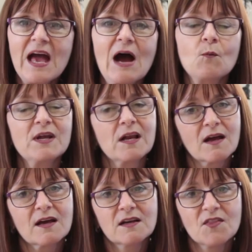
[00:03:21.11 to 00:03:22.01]
and we'd
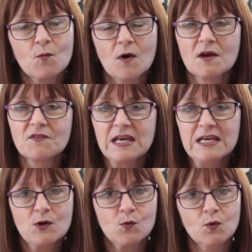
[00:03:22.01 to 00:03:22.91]
like another one of
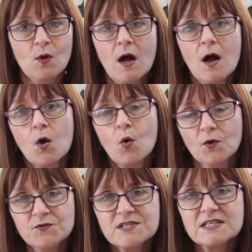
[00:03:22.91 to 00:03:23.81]
equal
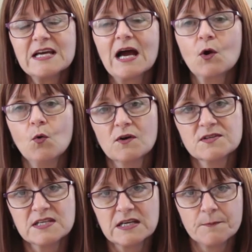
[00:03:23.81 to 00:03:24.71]
quantity and
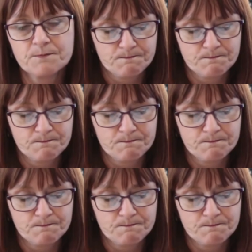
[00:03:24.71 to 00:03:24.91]
quality.